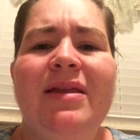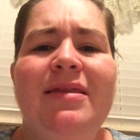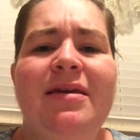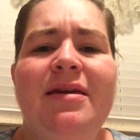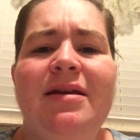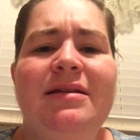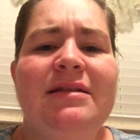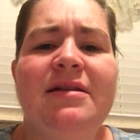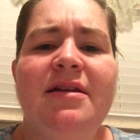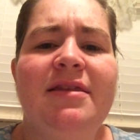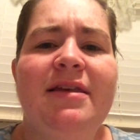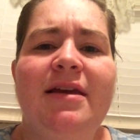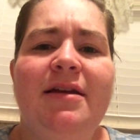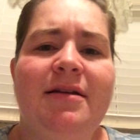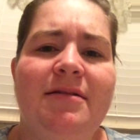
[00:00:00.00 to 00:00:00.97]
it's
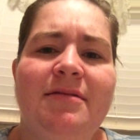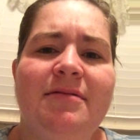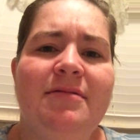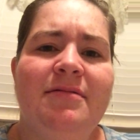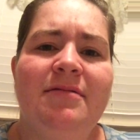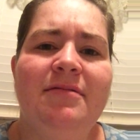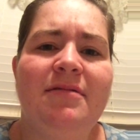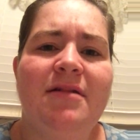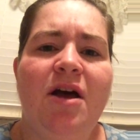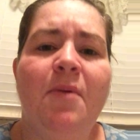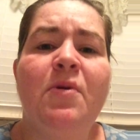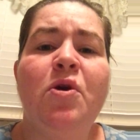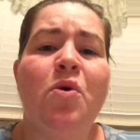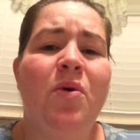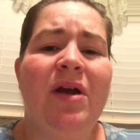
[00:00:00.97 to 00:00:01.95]
nothing
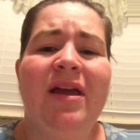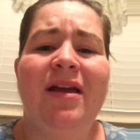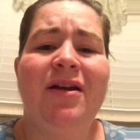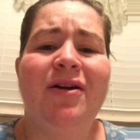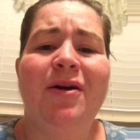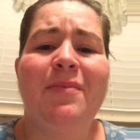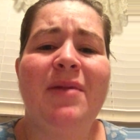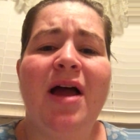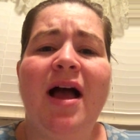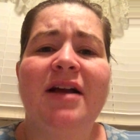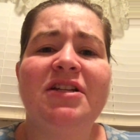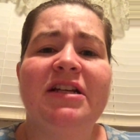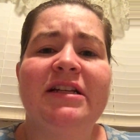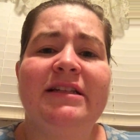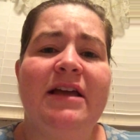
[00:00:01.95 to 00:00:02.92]
annoying or
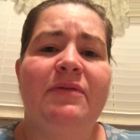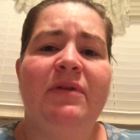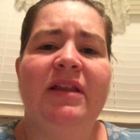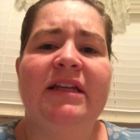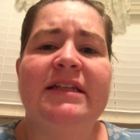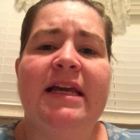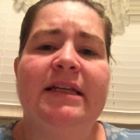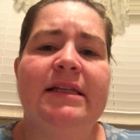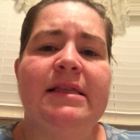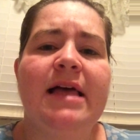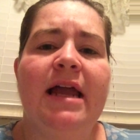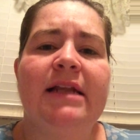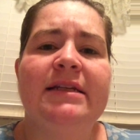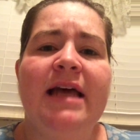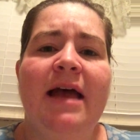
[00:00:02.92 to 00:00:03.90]
obnoxious that really takes a
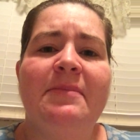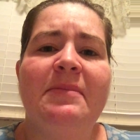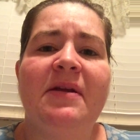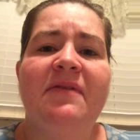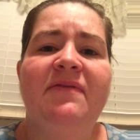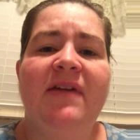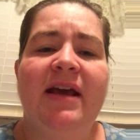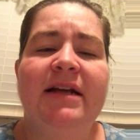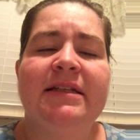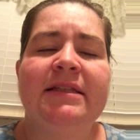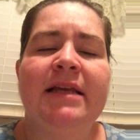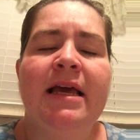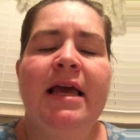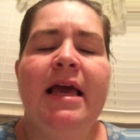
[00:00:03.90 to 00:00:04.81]
lot of time to fix.